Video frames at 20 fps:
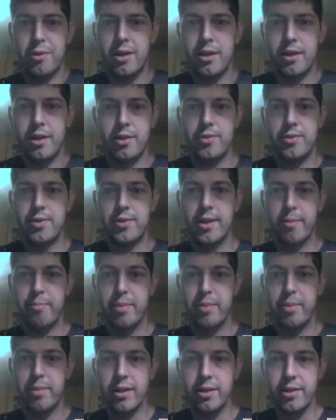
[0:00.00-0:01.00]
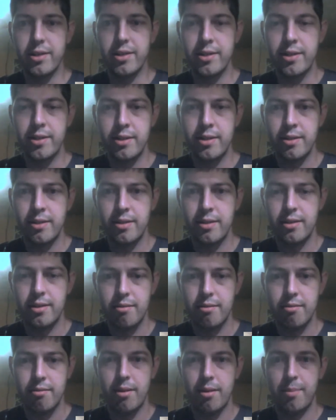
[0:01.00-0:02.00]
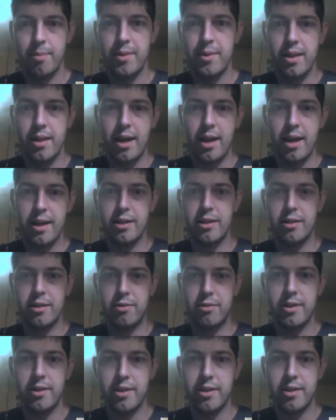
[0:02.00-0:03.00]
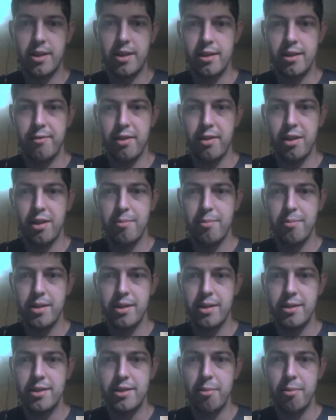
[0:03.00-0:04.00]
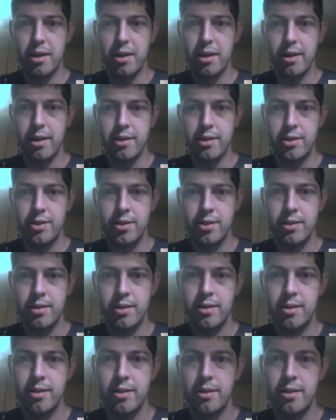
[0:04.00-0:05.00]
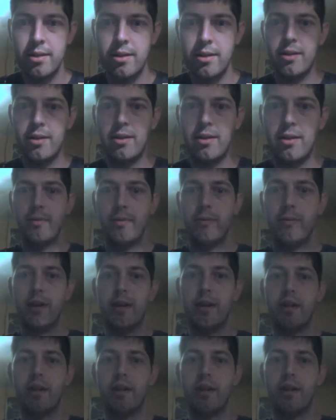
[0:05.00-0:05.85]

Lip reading: on those subpages. And I need to create the development subpage. We need to